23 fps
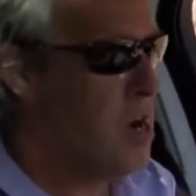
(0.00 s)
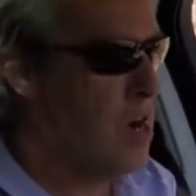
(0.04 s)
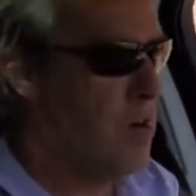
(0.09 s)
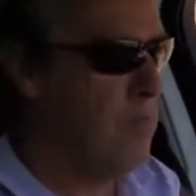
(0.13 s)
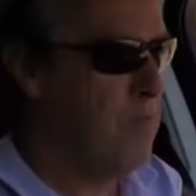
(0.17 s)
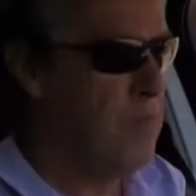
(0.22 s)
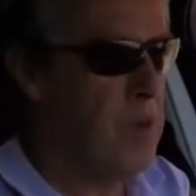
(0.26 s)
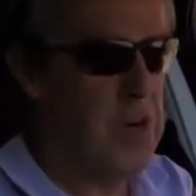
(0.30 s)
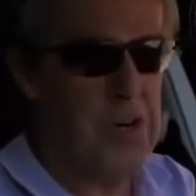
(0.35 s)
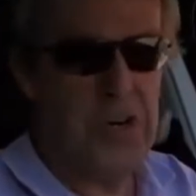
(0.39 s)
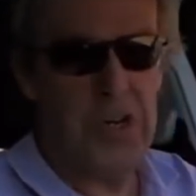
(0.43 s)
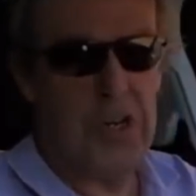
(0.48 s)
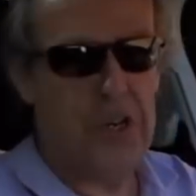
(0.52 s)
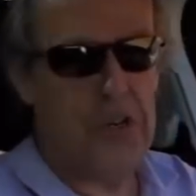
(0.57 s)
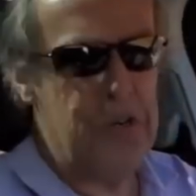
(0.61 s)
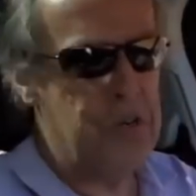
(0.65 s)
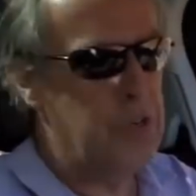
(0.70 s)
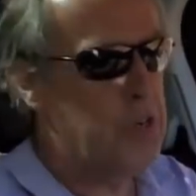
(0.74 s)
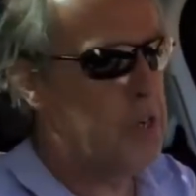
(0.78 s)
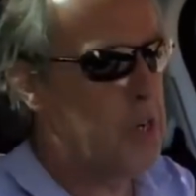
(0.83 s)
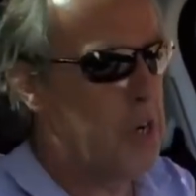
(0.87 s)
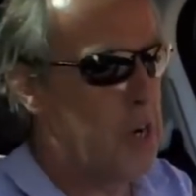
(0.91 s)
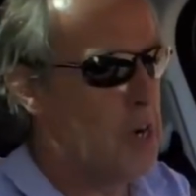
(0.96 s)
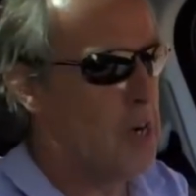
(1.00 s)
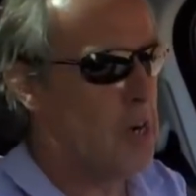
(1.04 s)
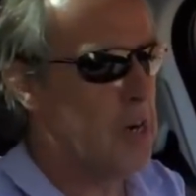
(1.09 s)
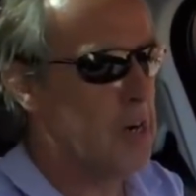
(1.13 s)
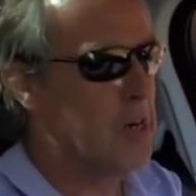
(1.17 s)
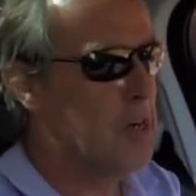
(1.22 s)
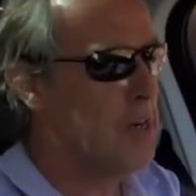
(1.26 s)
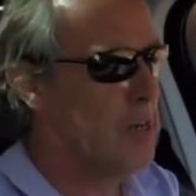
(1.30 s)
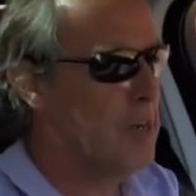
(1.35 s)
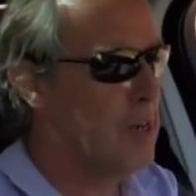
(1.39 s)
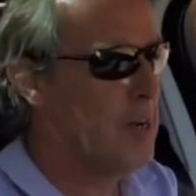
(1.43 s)
a very good
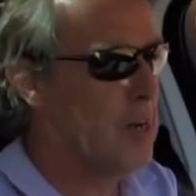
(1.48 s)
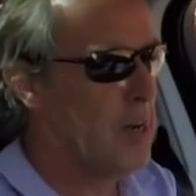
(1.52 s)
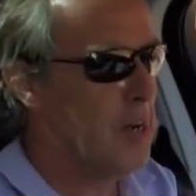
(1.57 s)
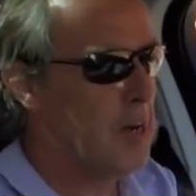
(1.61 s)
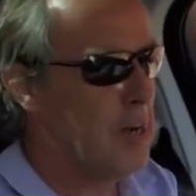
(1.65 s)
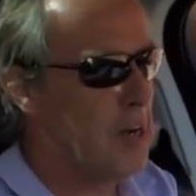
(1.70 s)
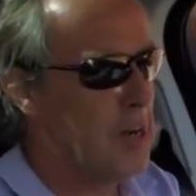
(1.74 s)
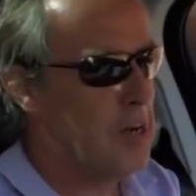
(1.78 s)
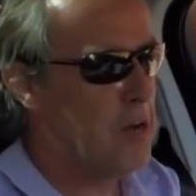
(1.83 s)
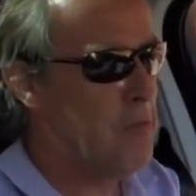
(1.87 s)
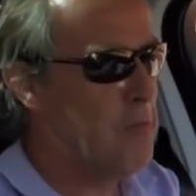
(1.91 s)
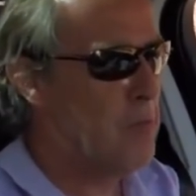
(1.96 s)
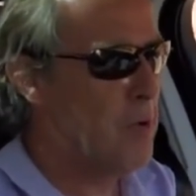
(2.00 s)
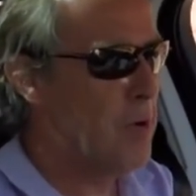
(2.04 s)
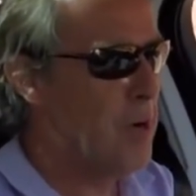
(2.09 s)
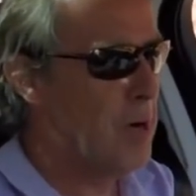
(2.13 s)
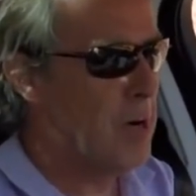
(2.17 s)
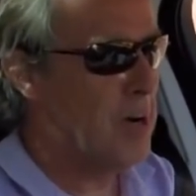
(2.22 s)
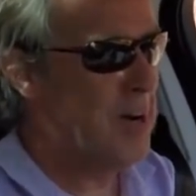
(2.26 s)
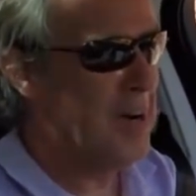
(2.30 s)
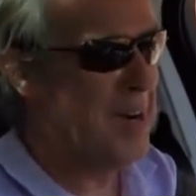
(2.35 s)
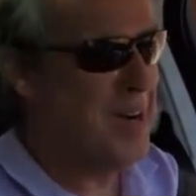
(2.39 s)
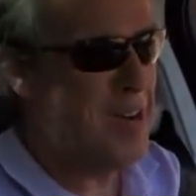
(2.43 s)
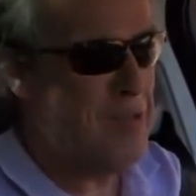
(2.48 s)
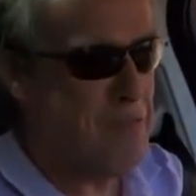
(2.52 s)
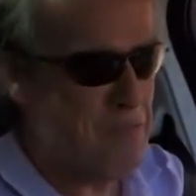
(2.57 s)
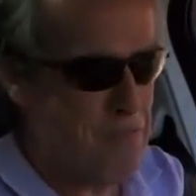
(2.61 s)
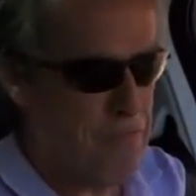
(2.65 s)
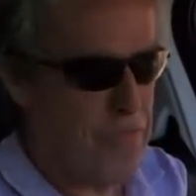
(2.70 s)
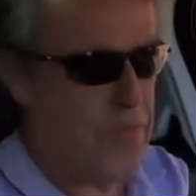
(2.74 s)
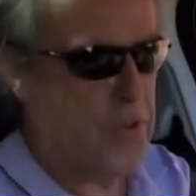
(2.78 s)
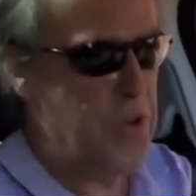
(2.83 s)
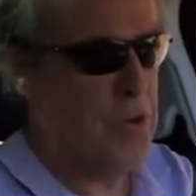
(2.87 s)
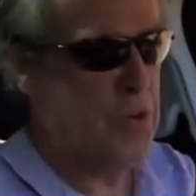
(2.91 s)
car. Um, it
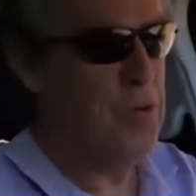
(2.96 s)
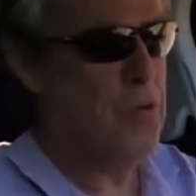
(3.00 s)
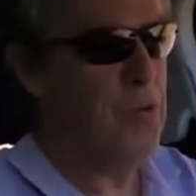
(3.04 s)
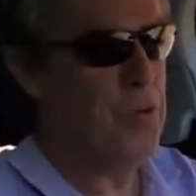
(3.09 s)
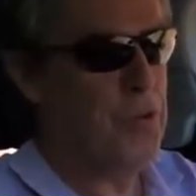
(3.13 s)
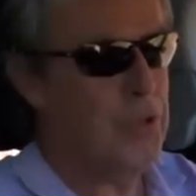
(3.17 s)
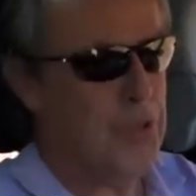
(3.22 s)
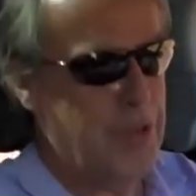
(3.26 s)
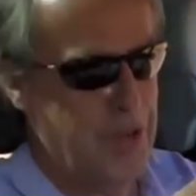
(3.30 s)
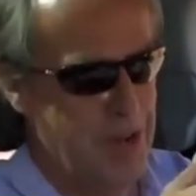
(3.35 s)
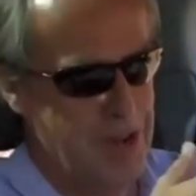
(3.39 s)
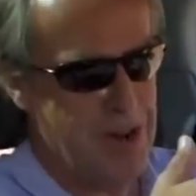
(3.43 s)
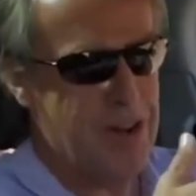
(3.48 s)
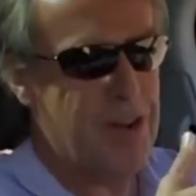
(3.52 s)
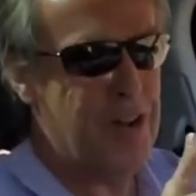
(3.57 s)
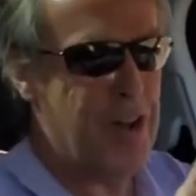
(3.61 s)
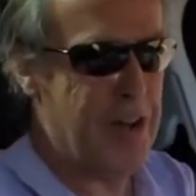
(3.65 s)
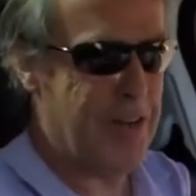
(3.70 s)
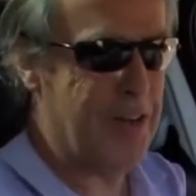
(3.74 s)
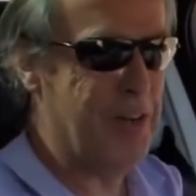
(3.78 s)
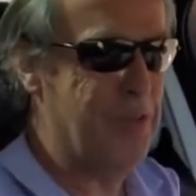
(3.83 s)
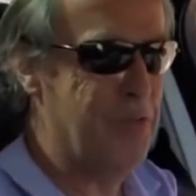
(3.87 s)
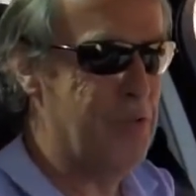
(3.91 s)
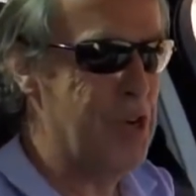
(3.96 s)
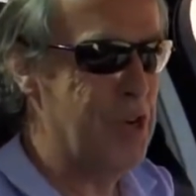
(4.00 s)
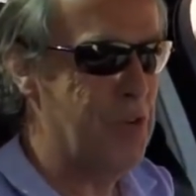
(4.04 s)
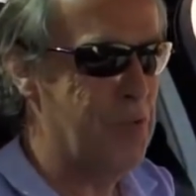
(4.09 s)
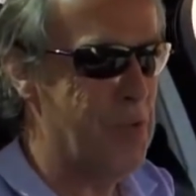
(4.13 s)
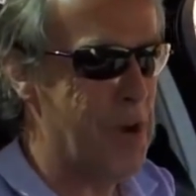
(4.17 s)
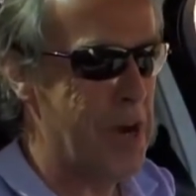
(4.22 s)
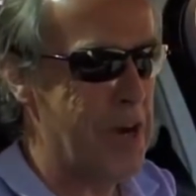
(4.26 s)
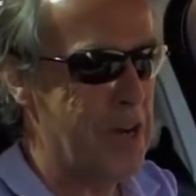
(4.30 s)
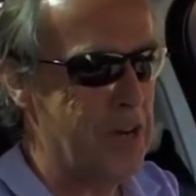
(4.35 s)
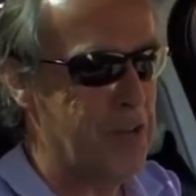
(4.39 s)
feels like a real
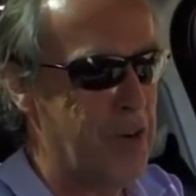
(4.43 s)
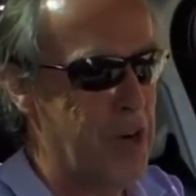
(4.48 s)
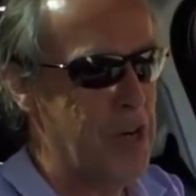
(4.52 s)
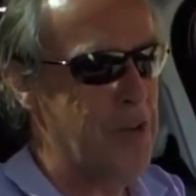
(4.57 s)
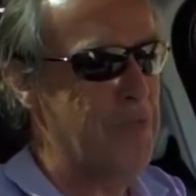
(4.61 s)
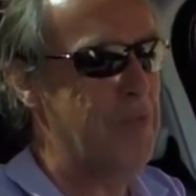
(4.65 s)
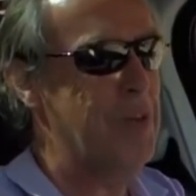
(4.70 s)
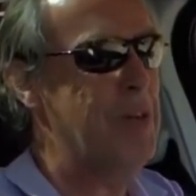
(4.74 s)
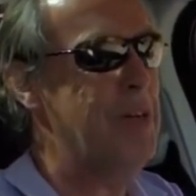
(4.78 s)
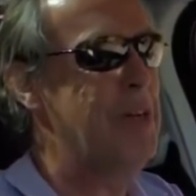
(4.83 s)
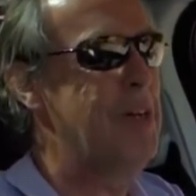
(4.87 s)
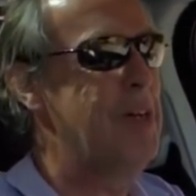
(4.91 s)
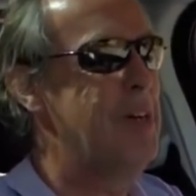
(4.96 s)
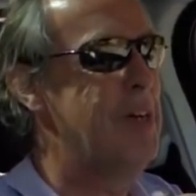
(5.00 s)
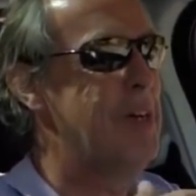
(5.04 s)
Range Rover.